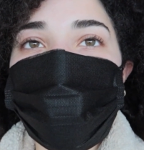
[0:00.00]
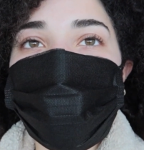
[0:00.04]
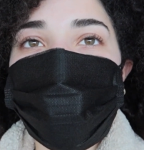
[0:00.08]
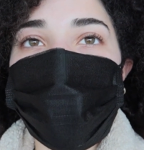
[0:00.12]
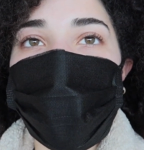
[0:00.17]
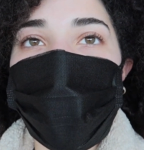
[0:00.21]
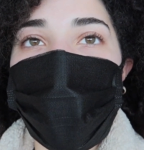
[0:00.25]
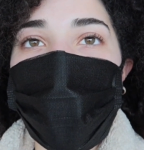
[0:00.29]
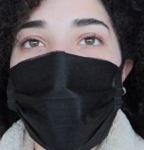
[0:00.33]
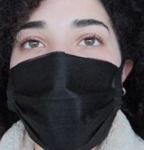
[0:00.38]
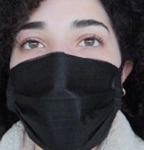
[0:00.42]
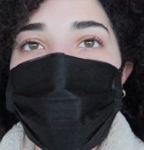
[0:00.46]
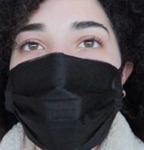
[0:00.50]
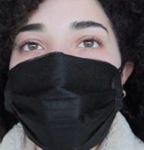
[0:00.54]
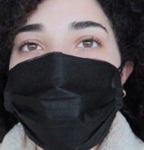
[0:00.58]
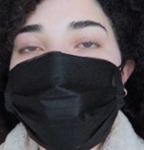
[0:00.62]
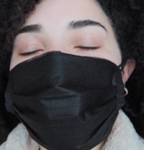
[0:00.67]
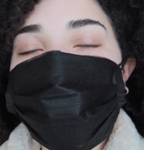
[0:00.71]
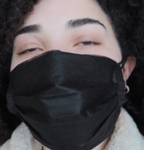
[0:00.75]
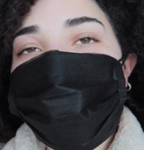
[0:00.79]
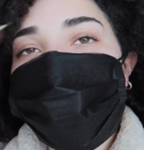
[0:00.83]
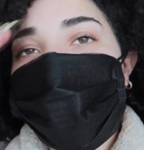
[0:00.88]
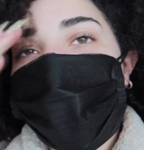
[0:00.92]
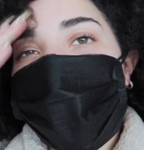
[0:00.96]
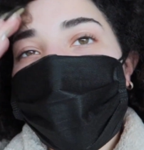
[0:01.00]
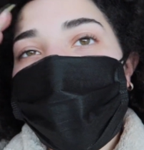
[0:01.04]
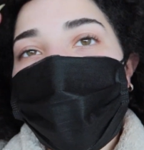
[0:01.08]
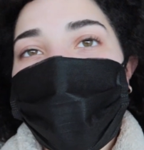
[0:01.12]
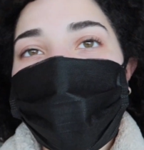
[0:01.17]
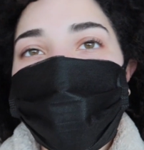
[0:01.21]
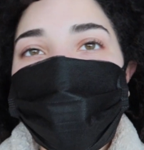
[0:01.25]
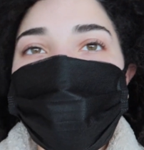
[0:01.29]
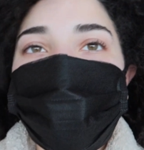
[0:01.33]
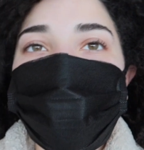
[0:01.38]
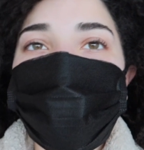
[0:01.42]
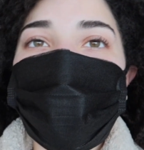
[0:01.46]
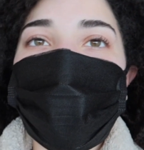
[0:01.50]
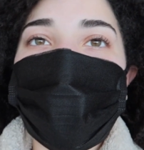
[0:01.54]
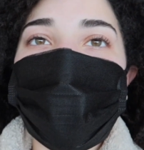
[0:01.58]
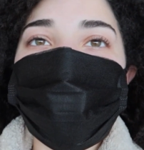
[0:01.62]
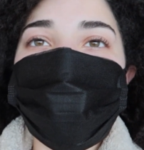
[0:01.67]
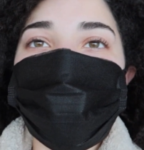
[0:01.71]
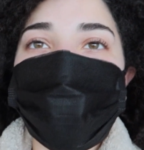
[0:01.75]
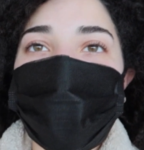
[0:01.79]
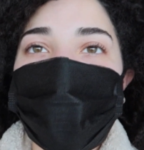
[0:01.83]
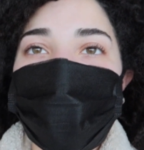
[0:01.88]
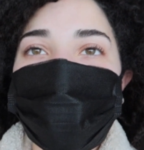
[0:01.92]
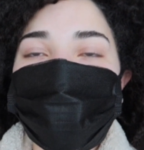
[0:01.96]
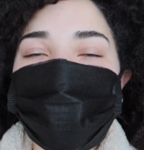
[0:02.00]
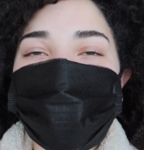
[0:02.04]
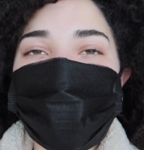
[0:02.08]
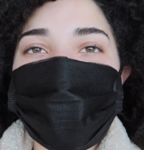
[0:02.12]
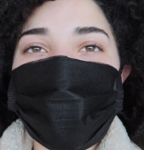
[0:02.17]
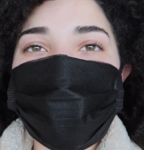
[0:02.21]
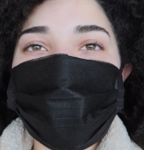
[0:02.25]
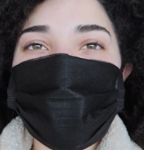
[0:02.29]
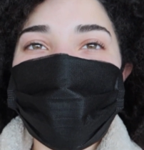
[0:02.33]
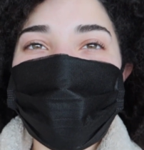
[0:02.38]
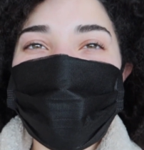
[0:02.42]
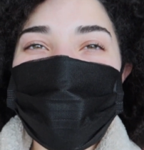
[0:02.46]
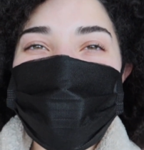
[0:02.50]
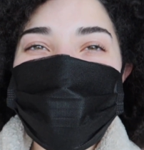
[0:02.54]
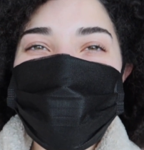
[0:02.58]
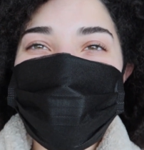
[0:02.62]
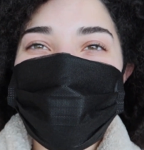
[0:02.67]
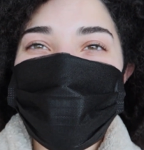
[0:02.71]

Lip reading: so I'll see you guys when I get to Tennessee.